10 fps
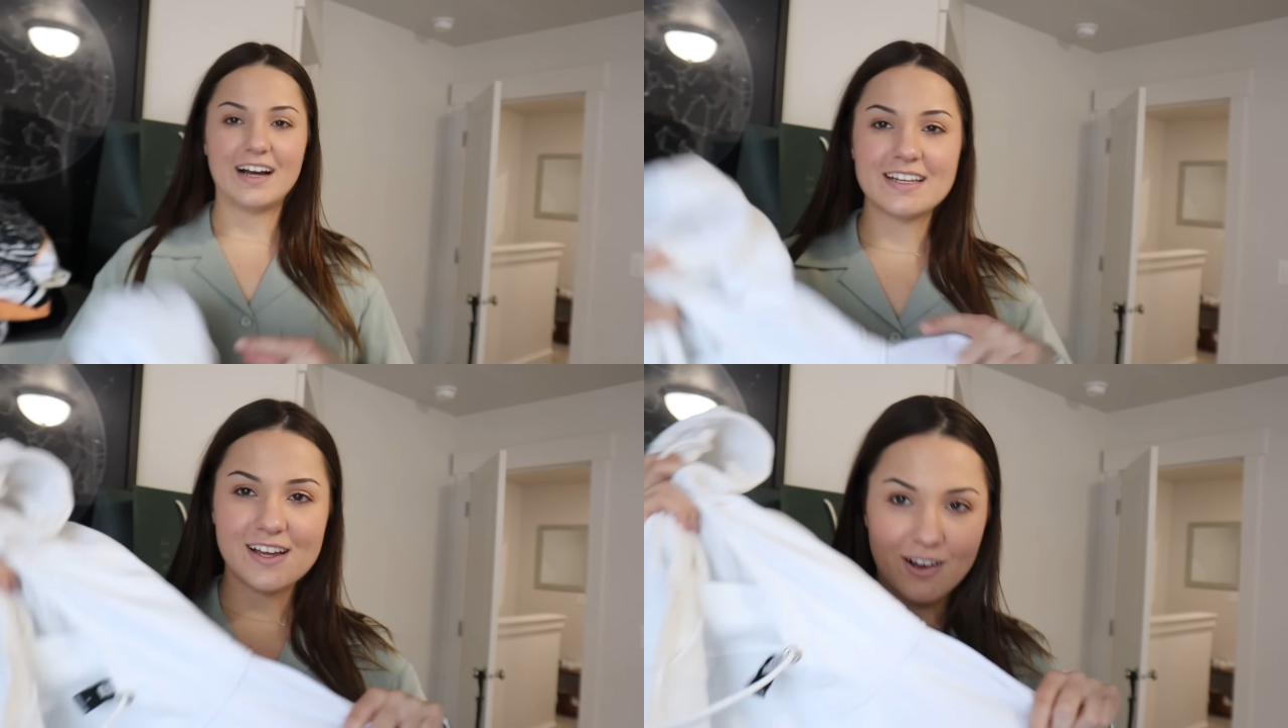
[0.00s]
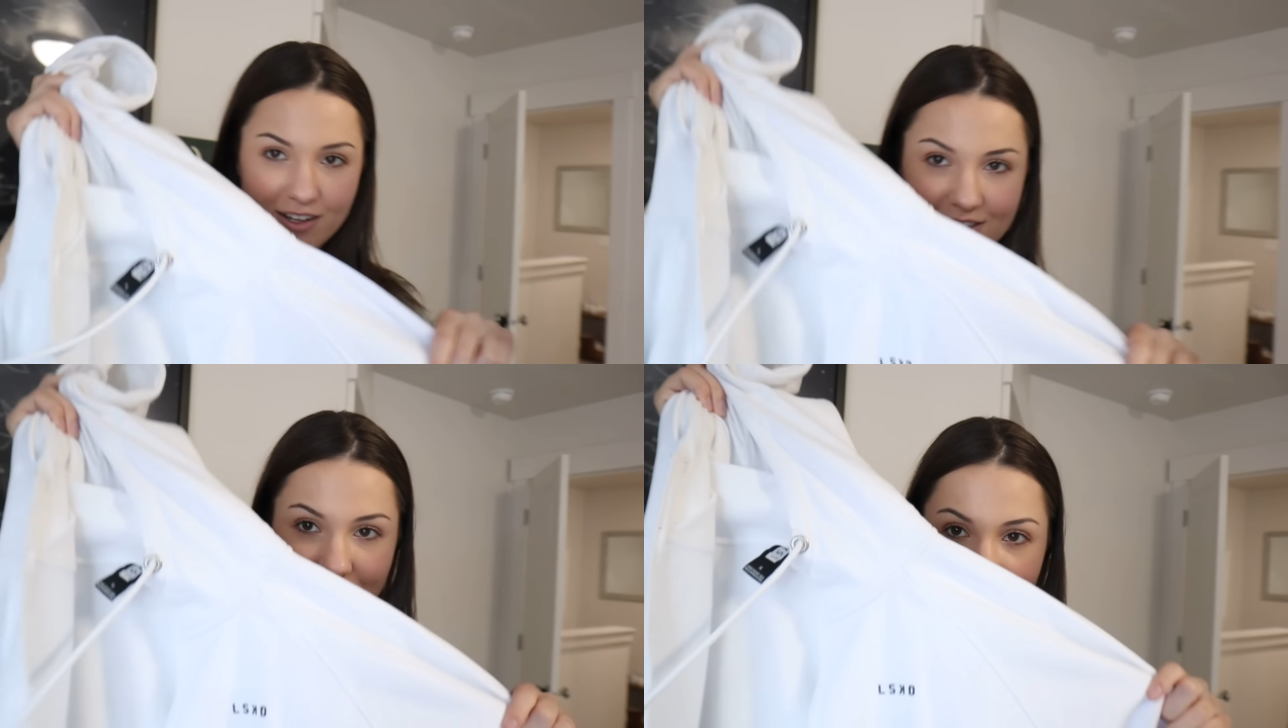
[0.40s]
Guys, I
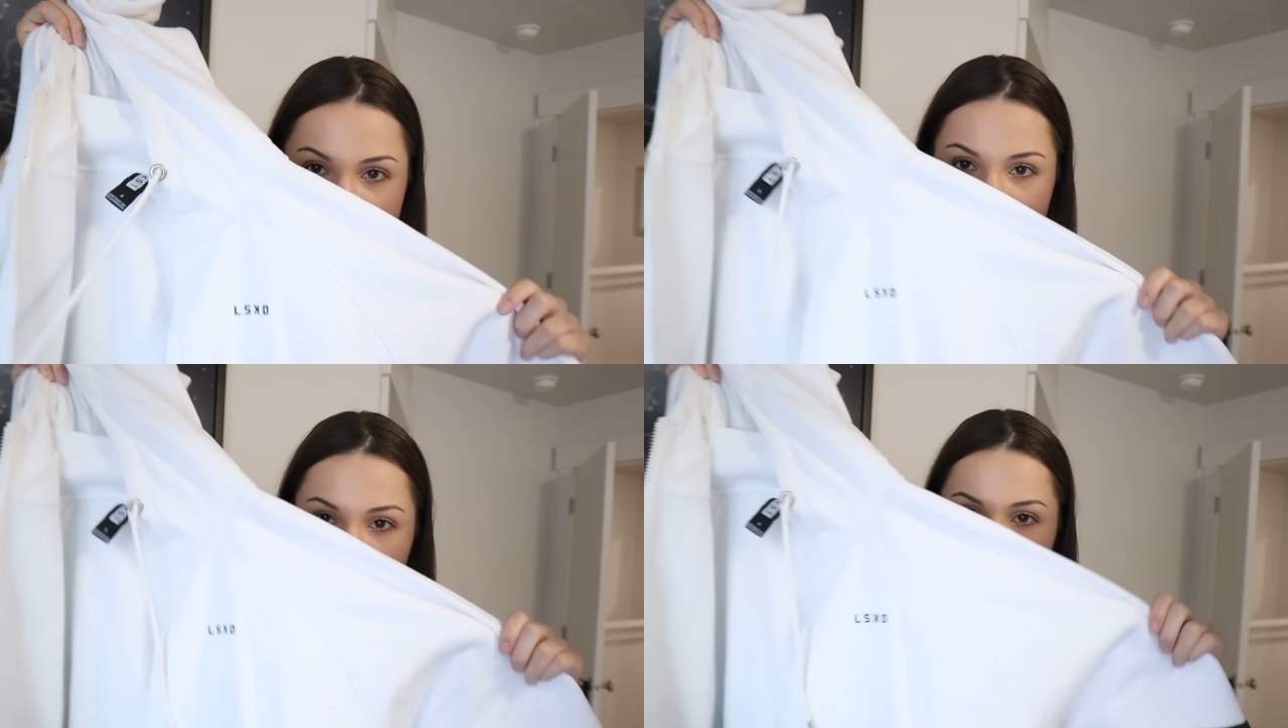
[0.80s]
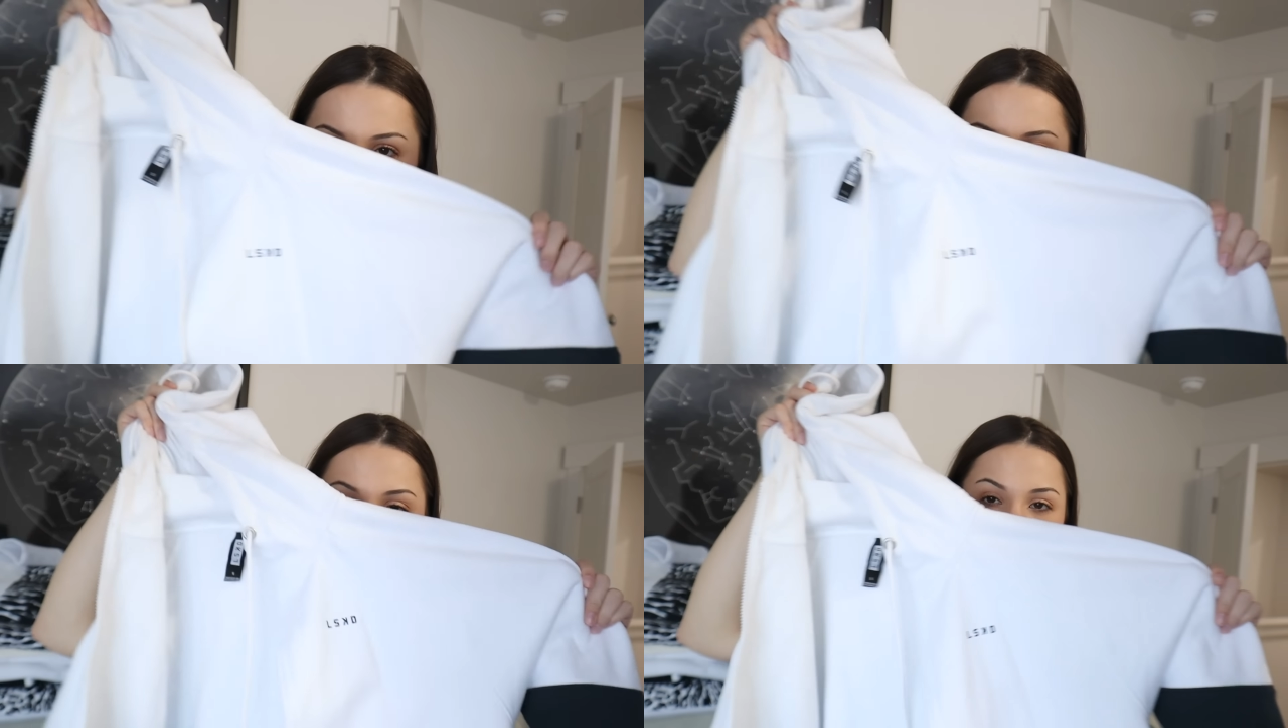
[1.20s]
also got some new
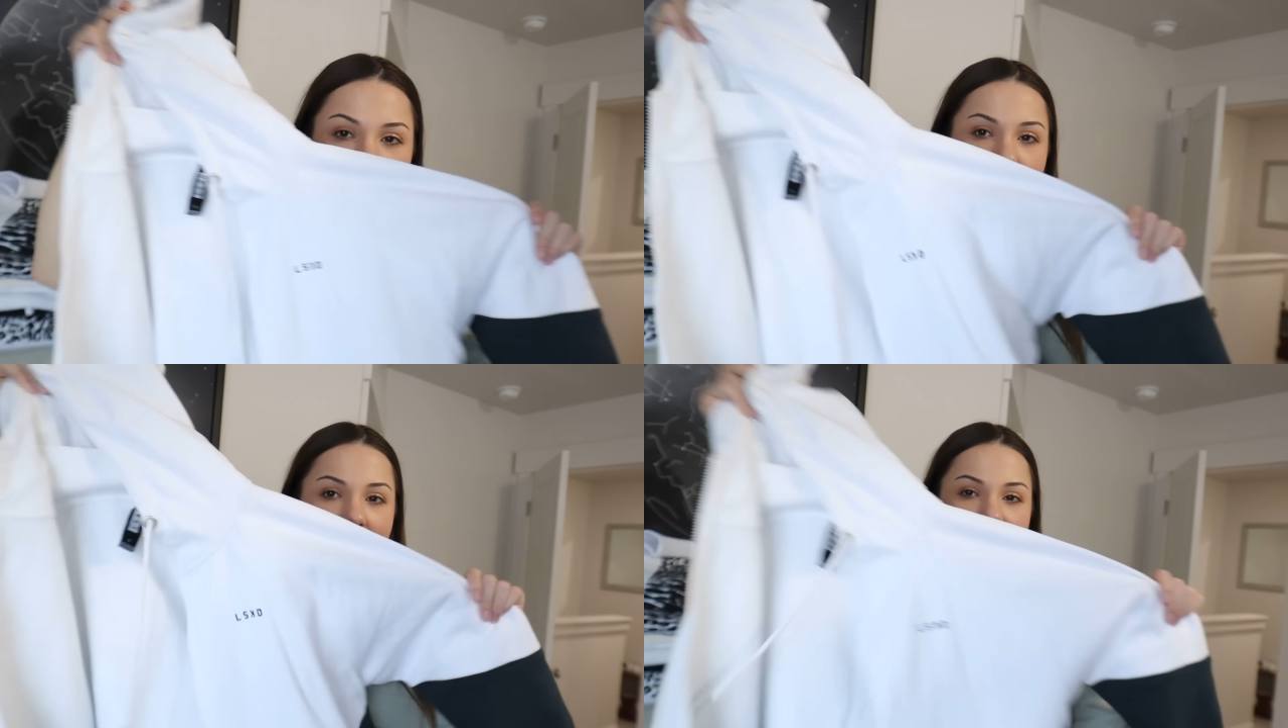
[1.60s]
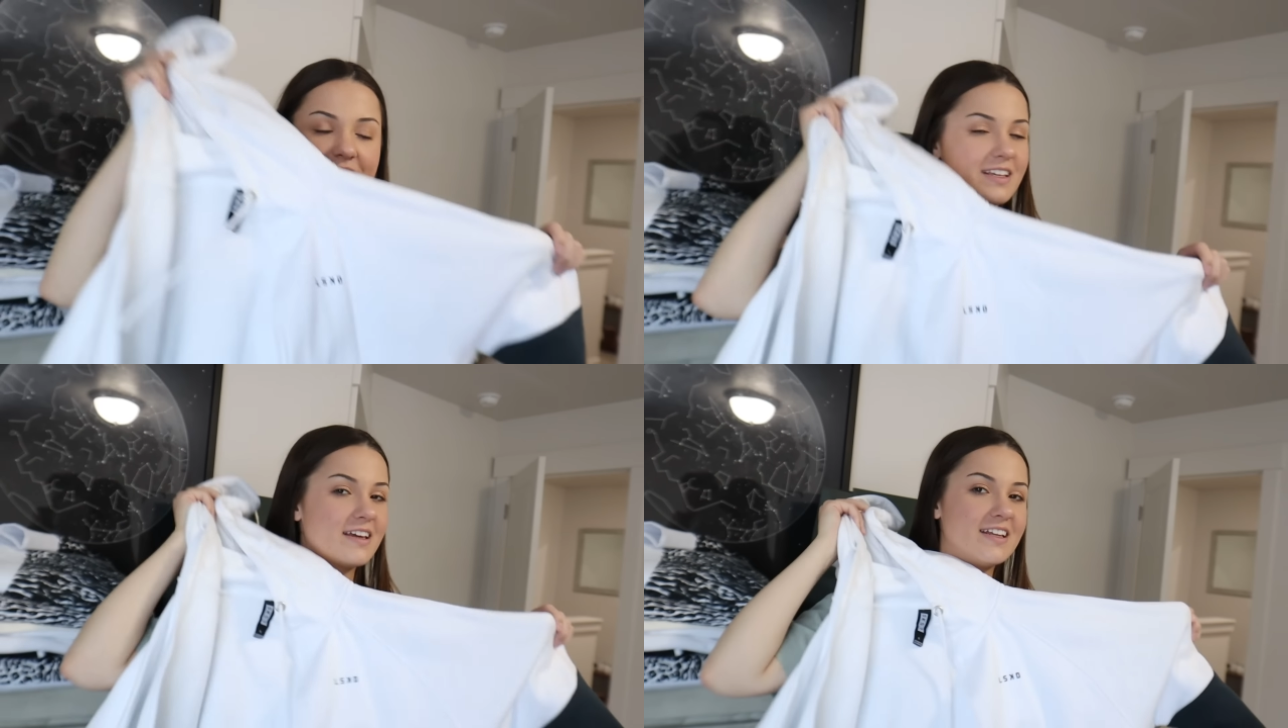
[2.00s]
stuff from
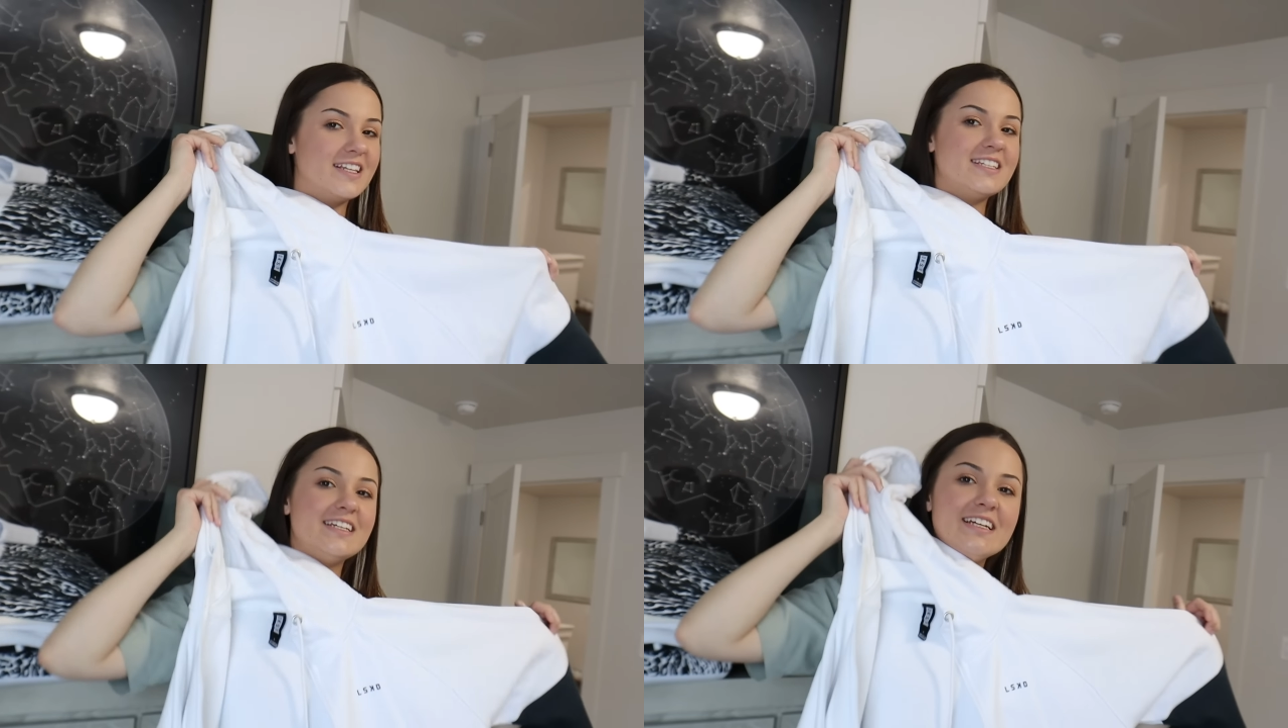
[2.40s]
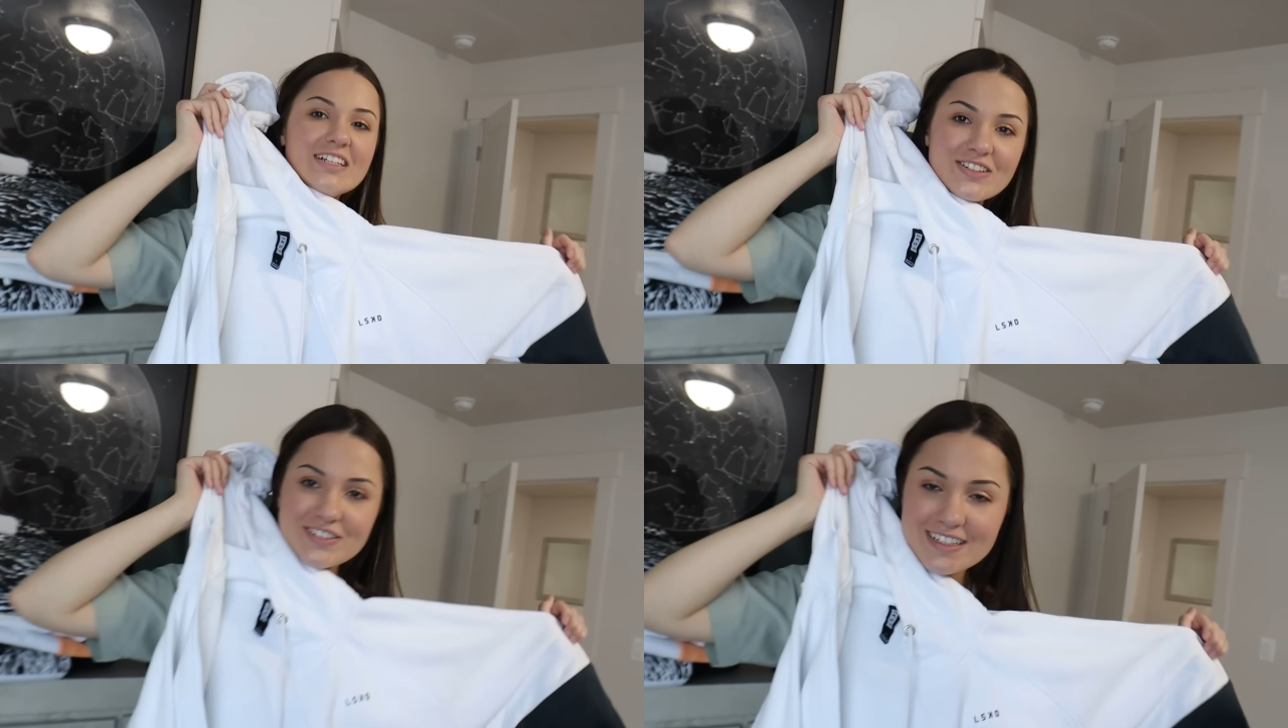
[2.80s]

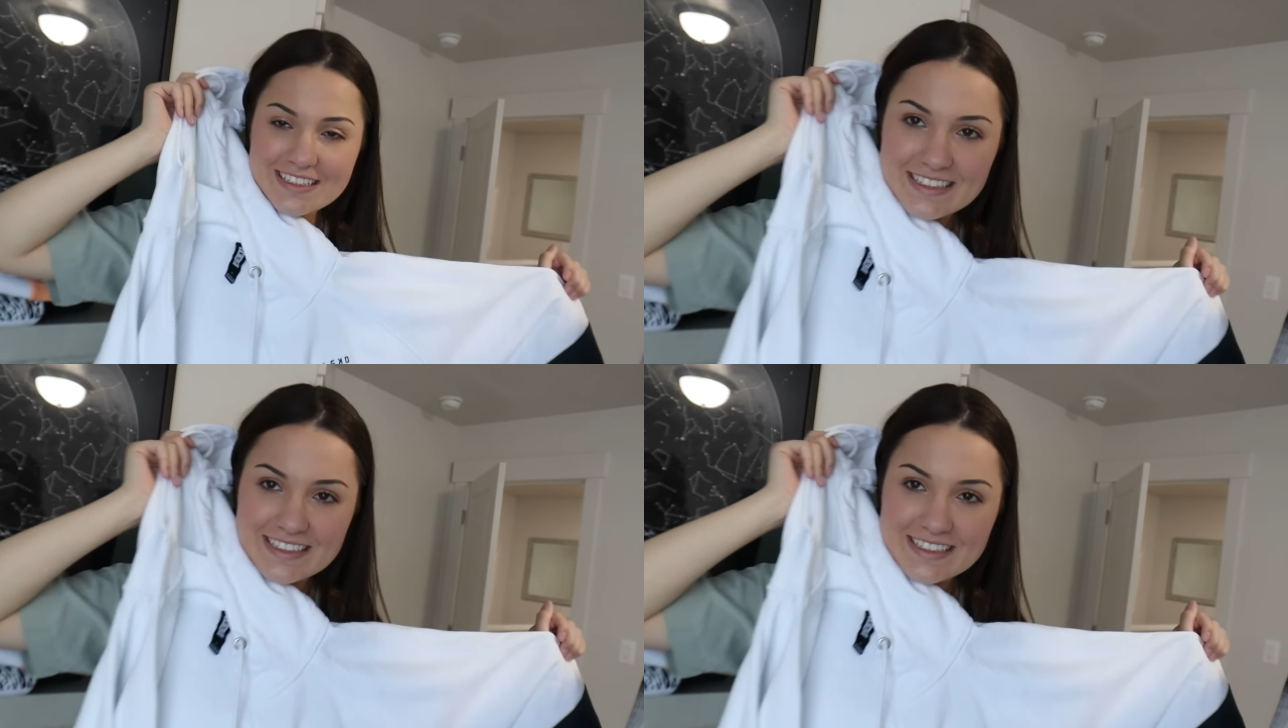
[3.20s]
LSKD.